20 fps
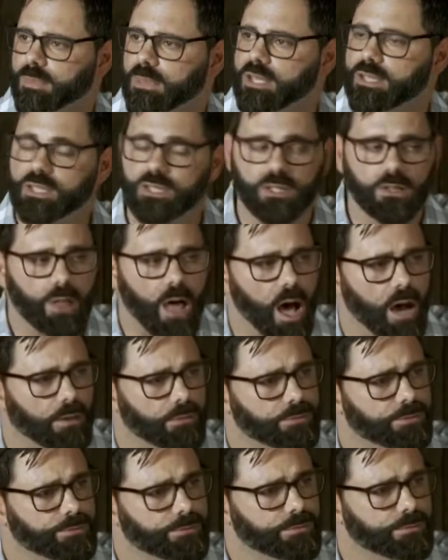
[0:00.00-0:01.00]
This is
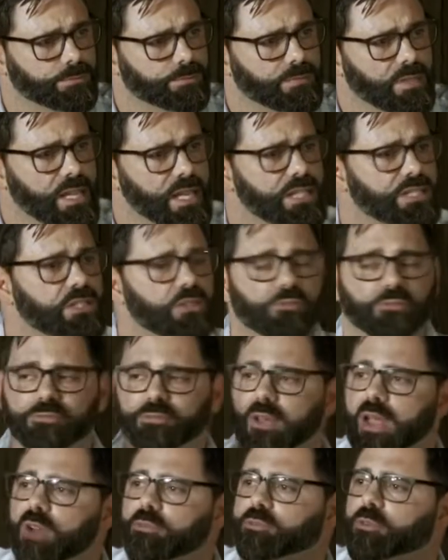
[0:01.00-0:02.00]
love. It is a
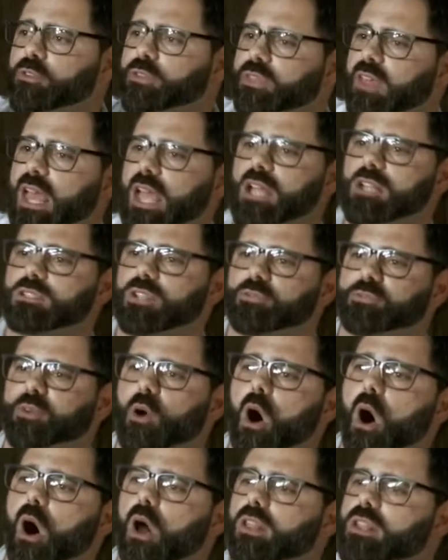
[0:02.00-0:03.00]
fearful thing to
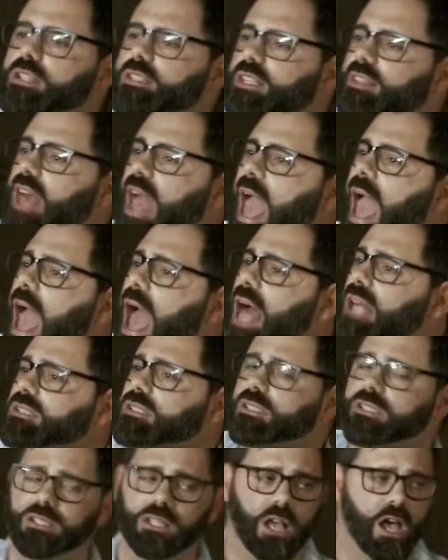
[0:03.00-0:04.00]
fall into the
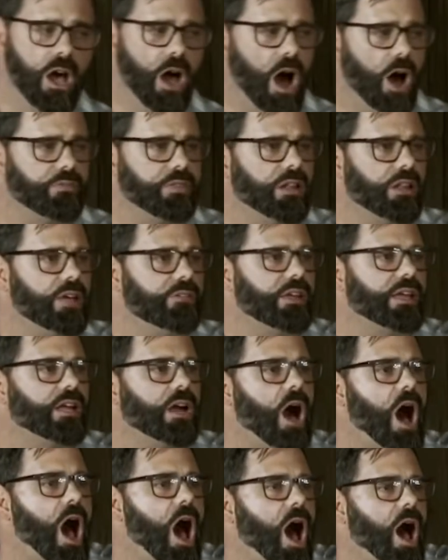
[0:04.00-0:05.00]
hands of the living
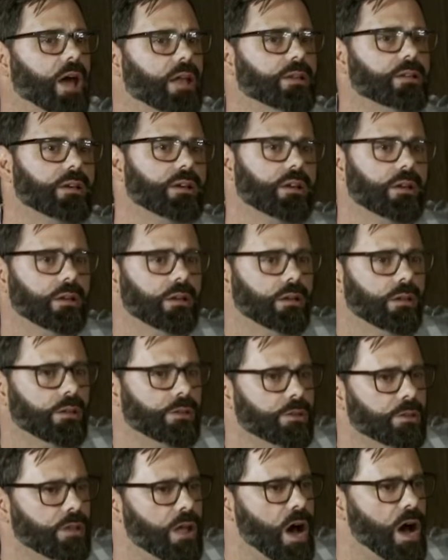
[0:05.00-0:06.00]
God.
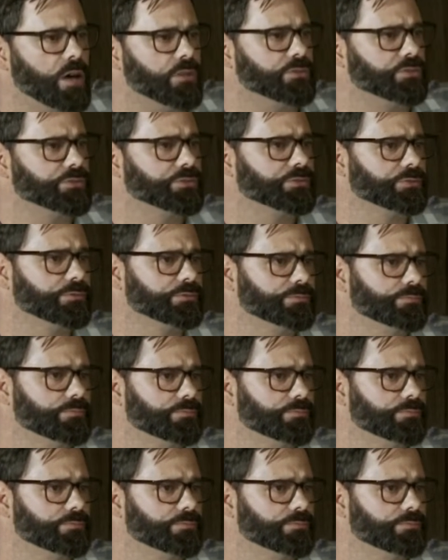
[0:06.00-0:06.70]
Love.